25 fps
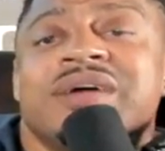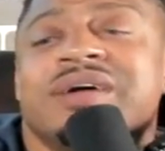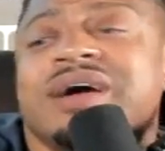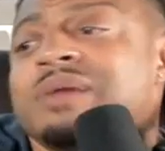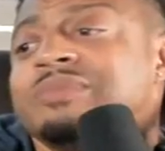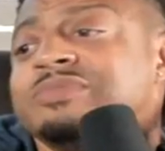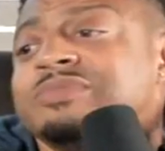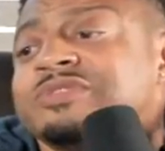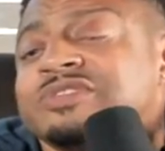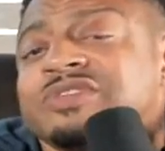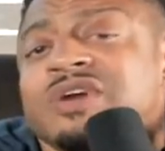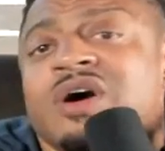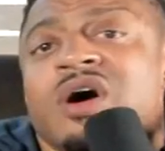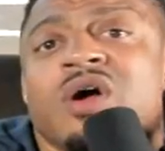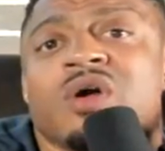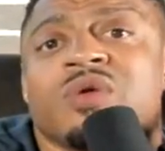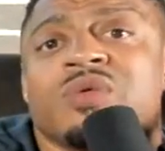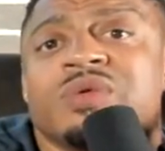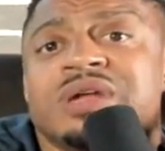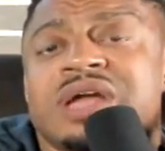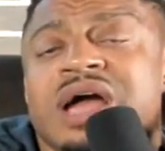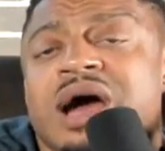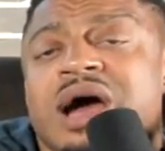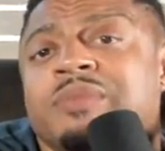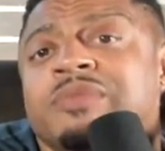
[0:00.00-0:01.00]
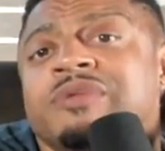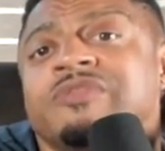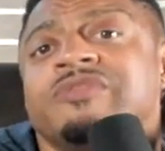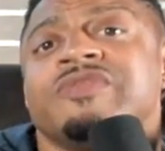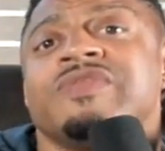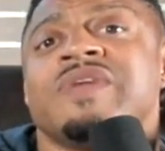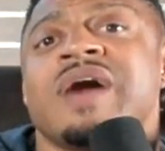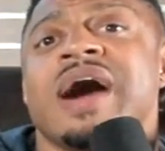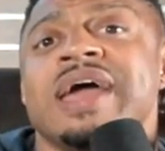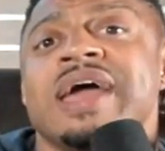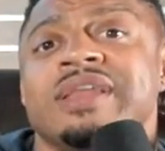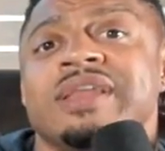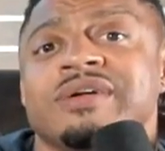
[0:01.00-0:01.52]
I'm sorry. I'm a
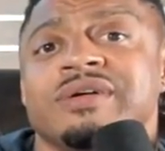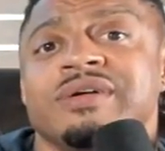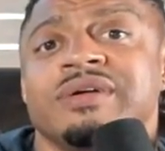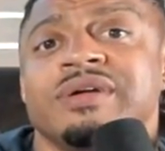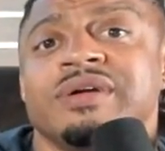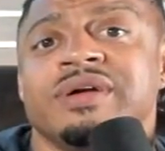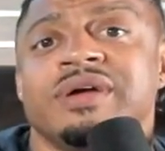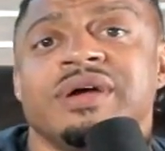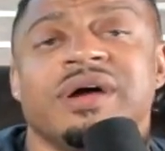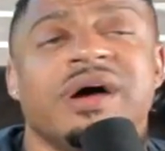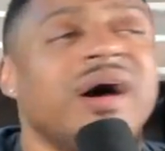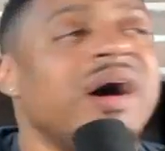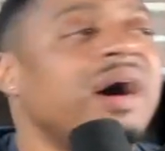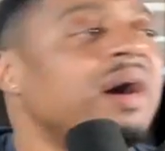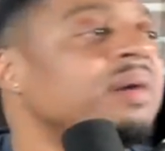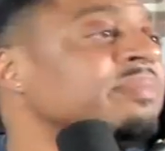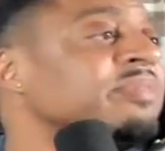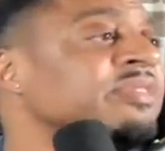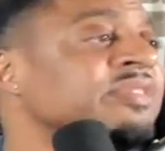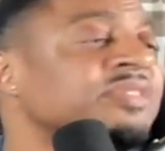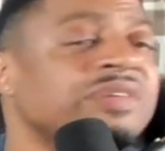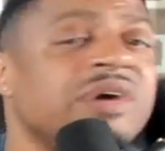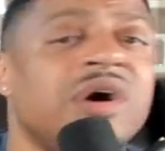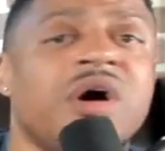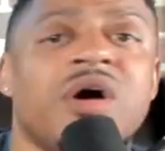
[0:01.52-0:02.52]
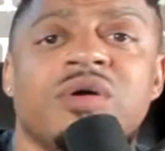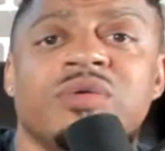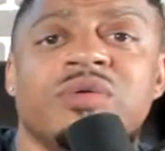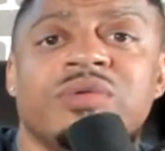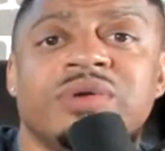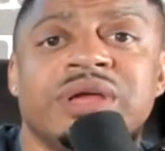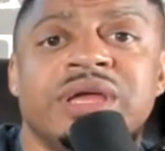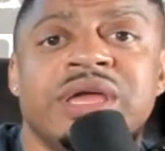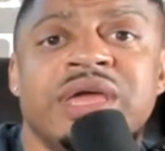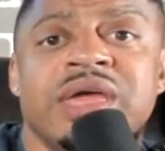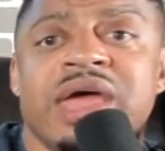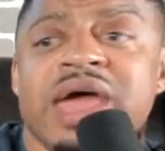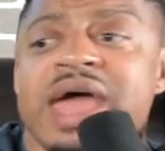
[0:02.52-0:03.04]
fighter. I'm sorry.
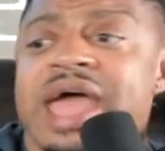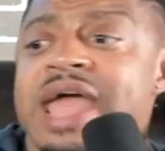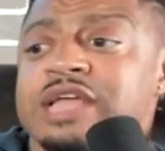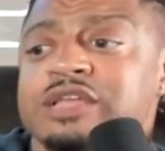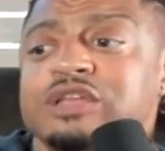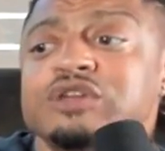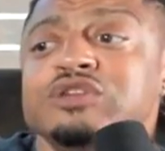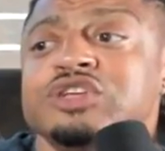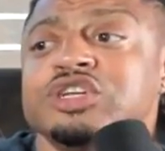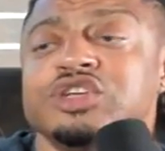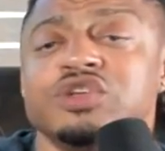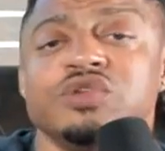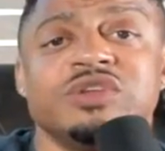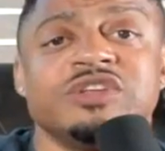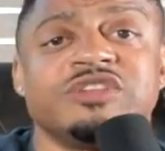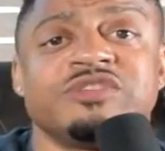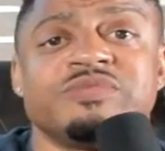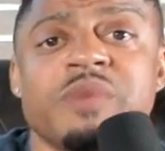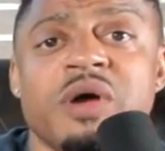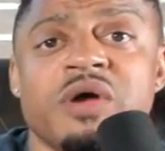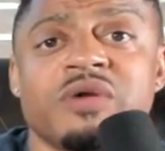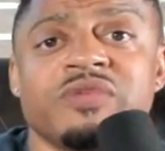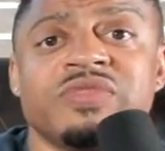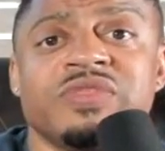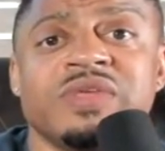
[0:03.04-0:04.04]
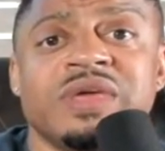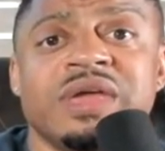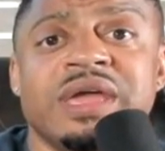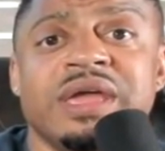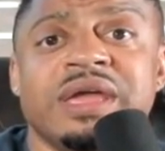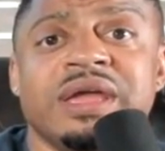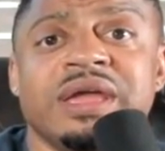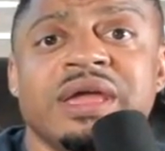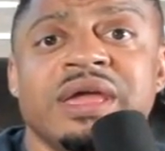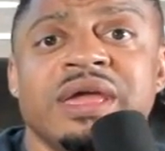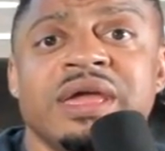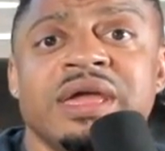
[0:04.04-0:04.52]
Hey, you should do the smart thing.